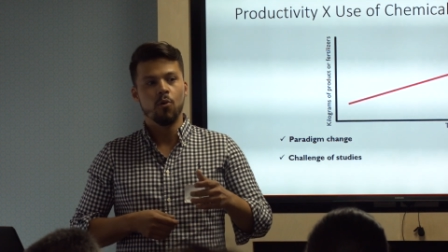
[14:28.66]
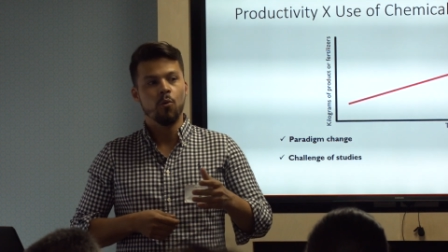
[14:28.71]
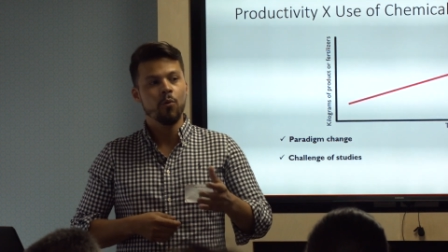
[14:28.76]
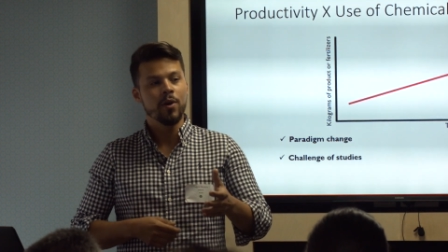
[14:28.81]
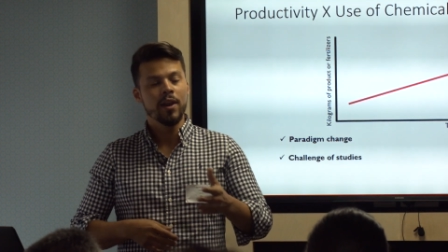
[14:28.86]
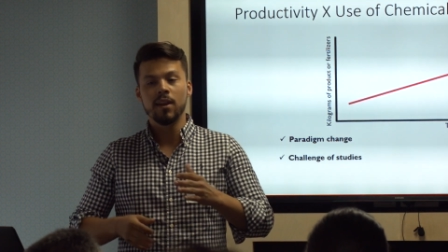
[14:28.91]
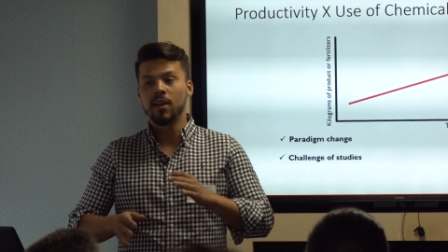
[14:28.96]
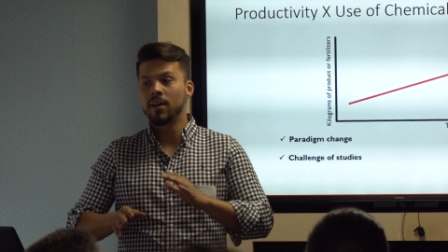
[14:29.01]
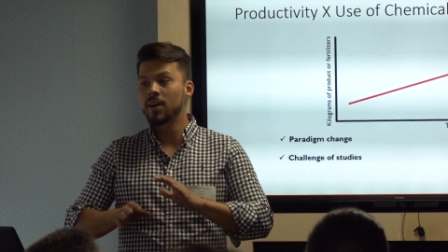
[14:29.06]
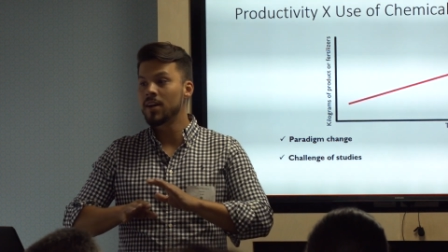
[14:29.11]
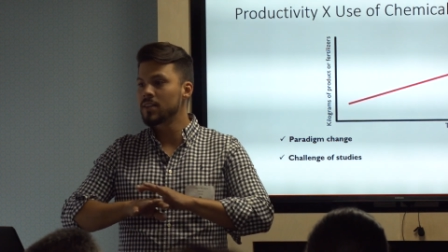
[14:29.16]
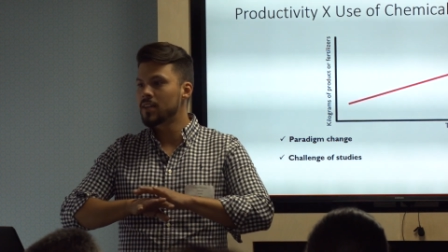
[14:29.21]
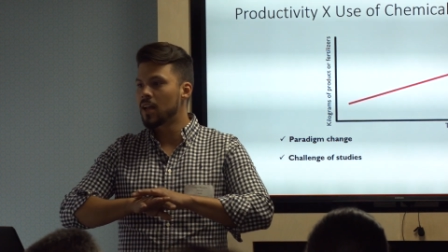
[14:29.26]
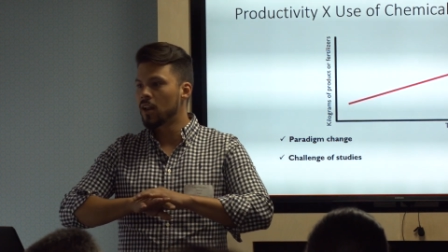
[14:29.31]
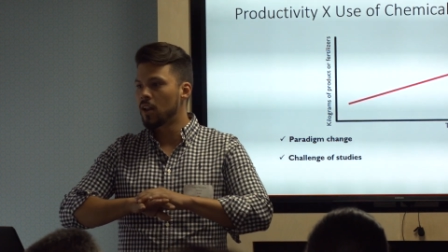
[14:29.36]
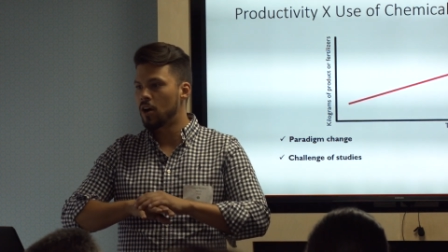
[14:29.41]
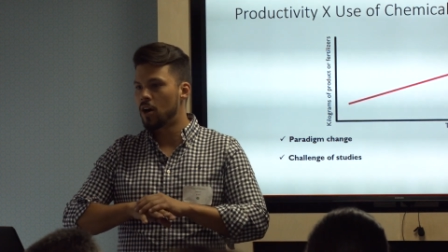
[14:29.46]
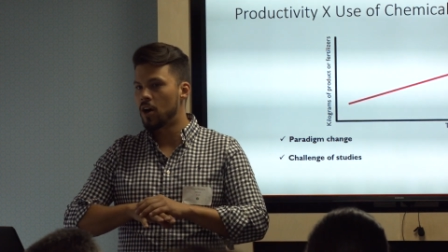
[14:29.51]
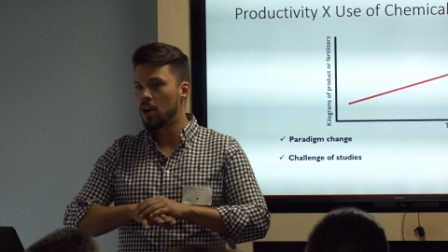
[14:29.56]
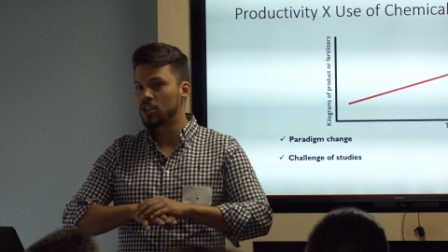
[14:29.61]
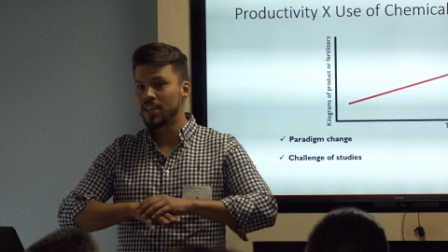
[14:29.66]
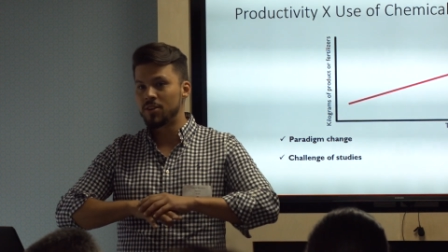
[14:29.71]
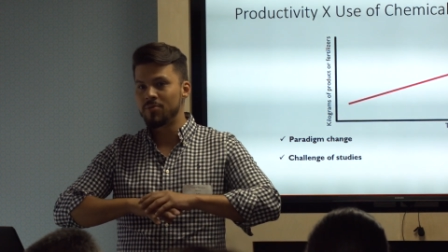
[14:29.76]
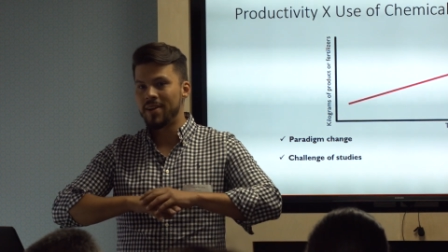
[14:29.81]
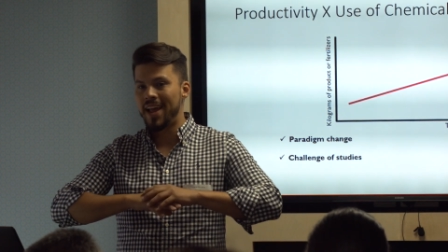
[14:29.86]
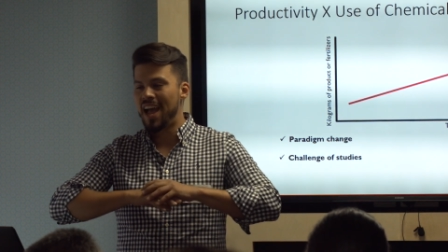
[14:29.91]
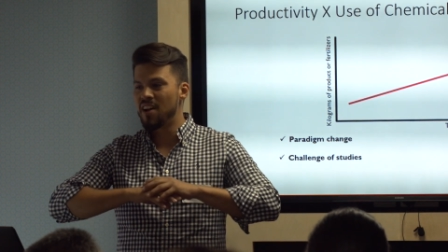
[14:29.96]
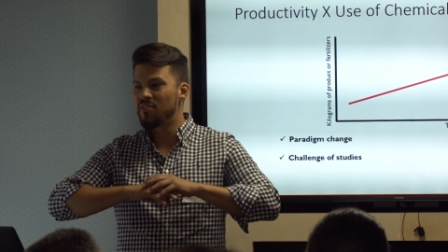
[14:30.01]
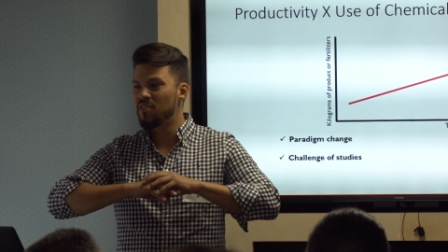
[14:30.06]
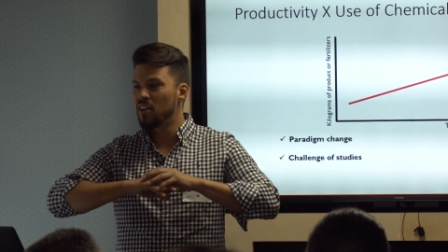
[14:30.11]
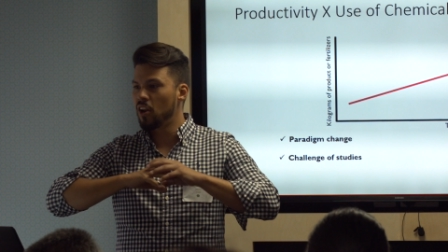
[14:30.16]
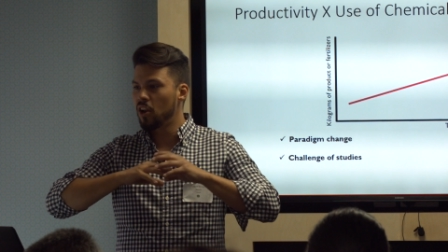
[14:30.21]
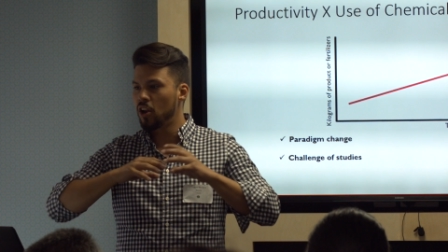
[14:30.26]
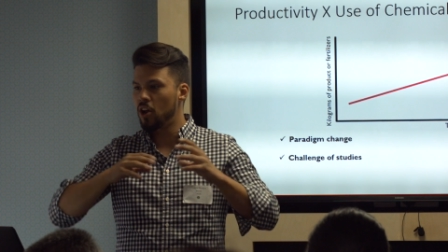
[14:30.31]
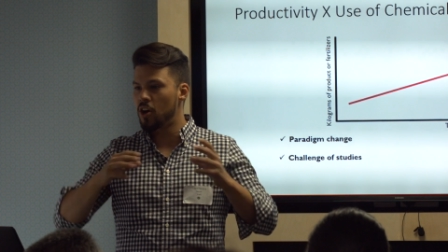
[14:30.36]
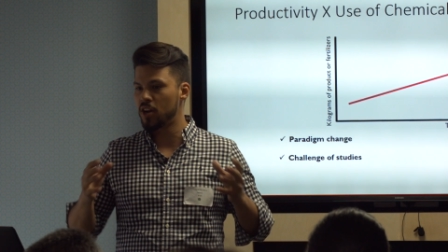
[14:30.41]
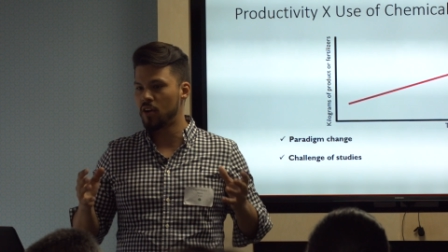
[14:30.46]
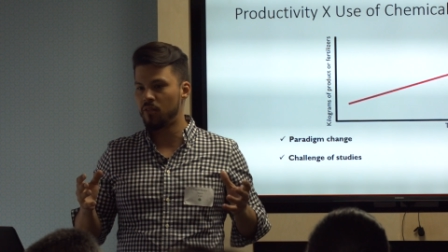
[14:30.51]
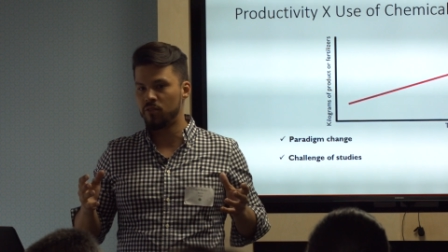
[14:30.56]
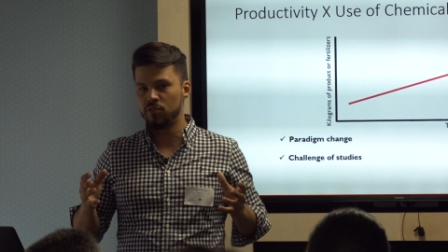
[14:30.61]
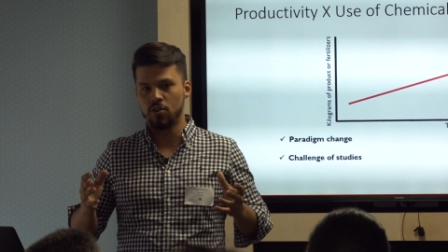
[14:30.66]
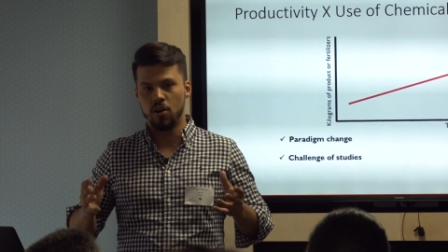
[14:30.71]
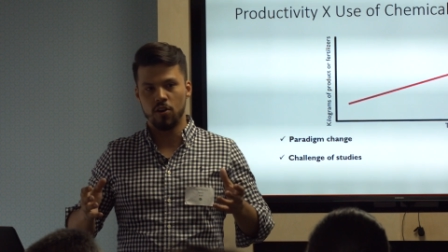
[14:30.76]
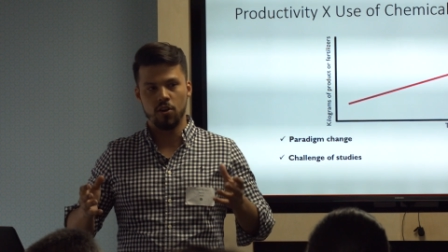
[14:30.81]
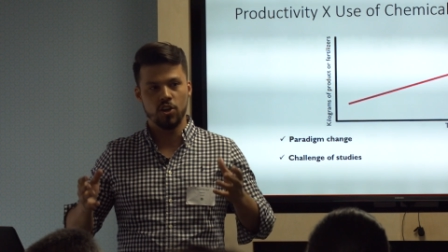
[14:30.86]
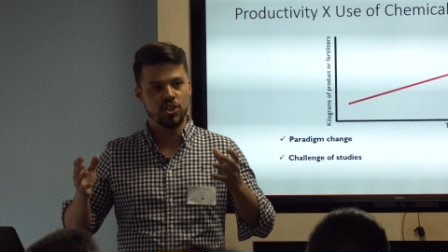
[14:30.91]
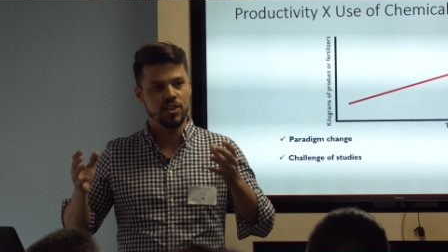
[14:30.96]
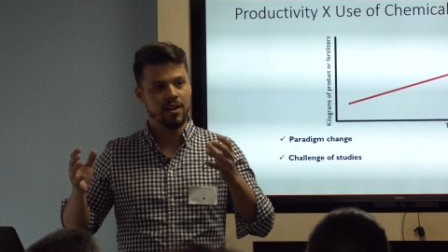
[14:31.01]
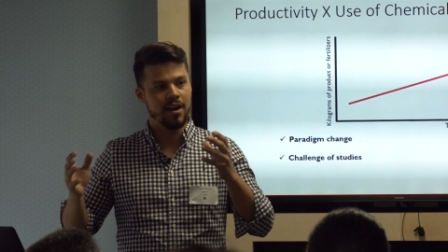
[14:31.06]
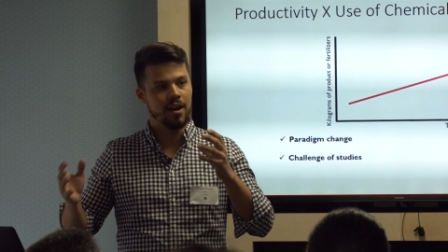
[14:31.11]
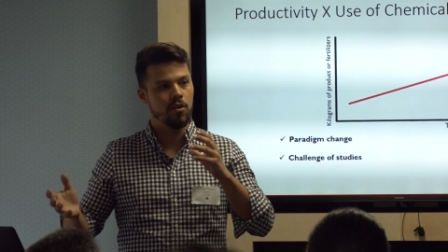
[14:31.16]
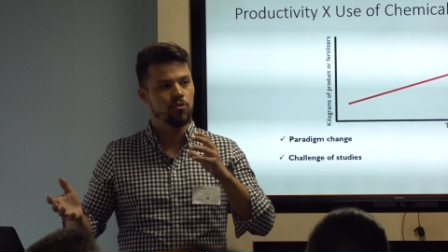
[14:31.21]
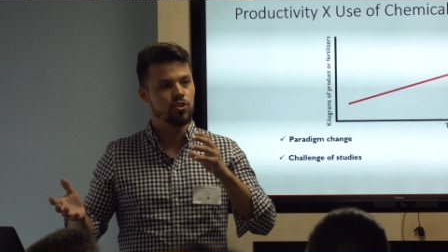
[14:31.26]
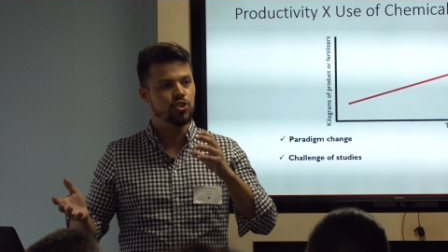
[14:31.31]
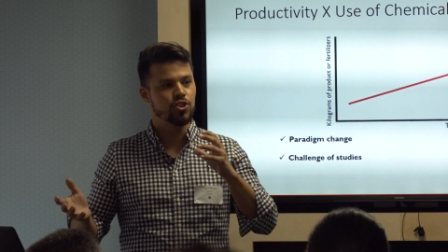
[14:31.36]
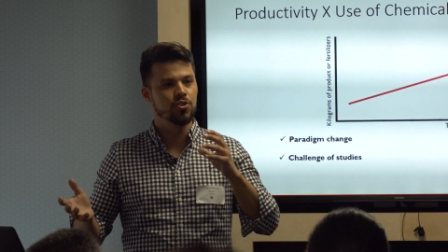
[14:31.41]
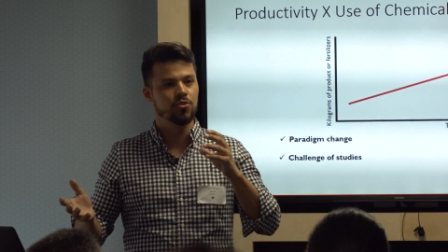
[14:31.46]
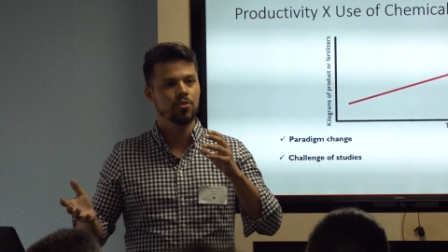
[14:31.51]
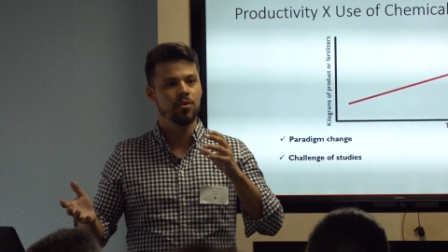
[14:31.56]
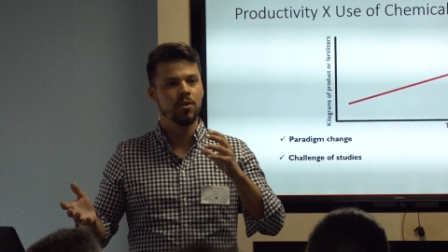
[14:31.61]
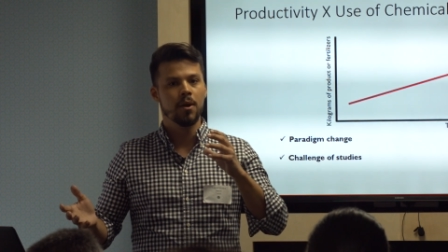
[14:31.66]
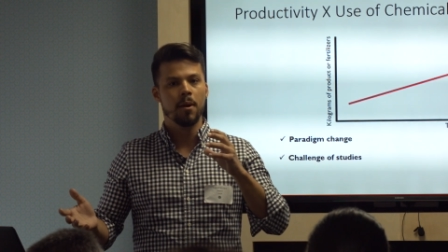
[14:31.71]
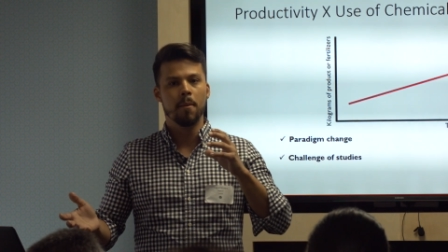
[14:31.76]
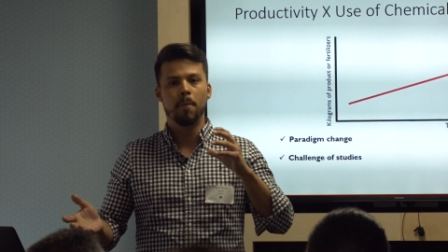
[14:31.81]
we learned a lot and we have a lot of knowledge in how to